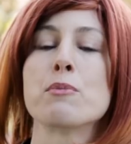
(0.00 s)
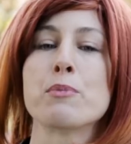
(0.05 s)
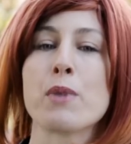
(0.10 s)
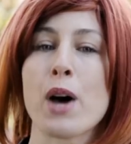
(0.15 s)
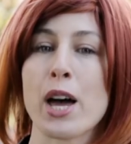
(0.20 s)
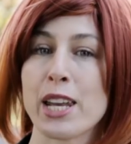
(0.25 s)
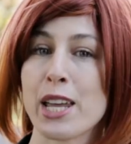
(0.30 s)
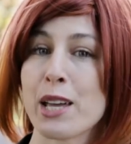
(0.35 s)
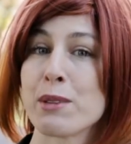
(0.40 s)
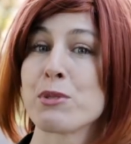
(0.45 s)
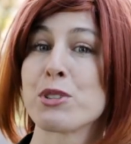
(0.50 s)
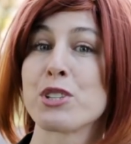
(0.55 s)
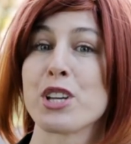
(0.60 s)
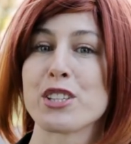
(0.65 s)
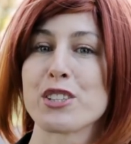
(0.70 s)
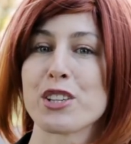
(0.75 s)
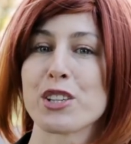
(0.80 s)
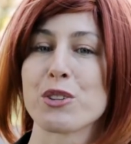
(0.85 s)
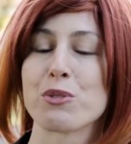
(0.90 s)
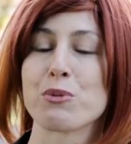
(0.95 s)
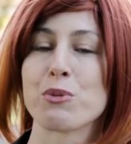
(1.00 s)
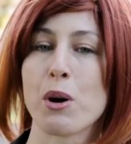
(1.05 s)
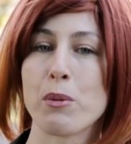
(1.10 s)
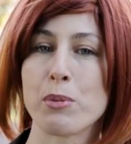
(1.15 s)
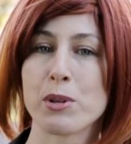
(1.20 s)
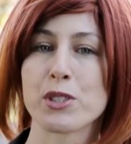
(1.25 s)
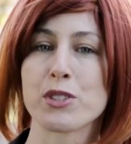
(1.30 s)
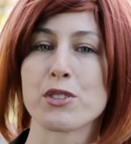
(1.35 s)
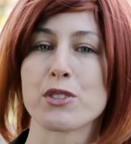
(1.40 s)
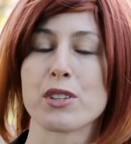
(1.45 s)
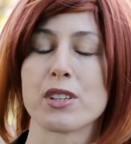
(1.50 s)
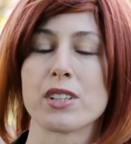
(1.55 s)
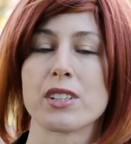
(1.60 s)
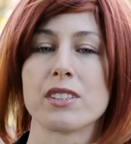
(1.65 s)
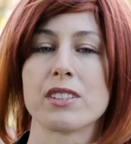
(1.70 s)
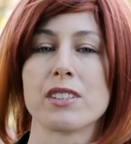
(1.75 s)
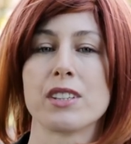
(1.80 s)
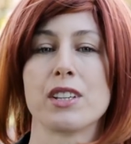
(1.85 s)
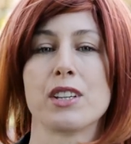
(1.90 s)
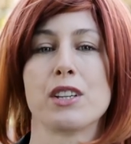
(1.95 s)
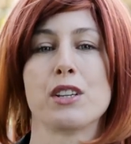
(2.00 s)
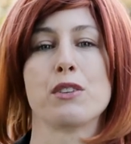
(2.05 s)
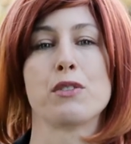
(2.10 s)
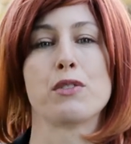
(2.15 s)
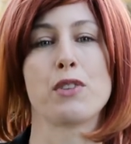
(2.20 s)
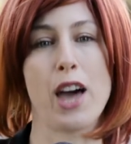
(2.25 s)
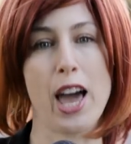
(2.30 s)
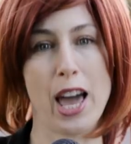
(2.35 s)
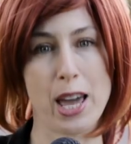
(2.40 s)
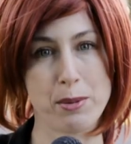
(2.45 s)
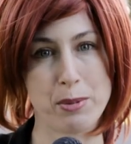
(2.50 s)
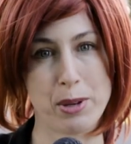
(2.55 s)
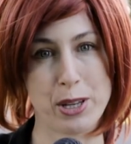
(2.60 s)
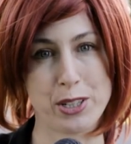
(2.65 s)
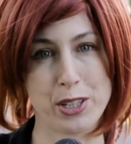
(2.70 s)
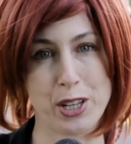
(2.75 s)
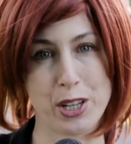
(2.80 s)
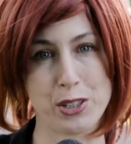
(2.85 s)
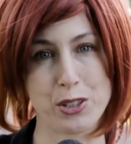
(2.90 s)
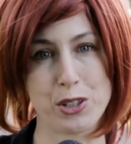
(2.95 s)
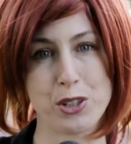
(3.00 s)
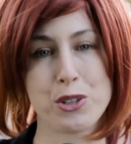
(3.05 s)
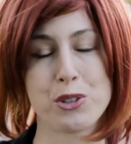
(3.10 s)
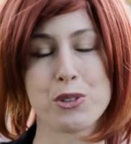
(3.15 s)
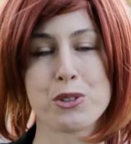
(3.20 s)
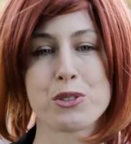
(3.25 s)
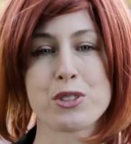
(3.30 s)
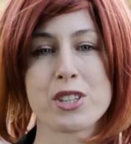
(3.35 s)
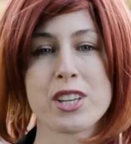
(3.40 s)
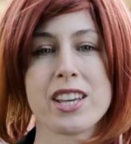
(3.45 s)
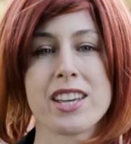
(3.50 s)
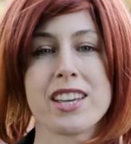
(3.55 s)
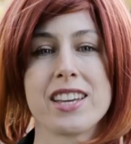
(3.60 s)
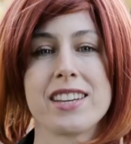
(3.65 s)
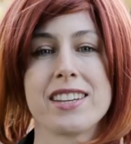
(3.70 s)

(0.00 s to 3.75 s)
My name's Jessica Robertson for A B D News.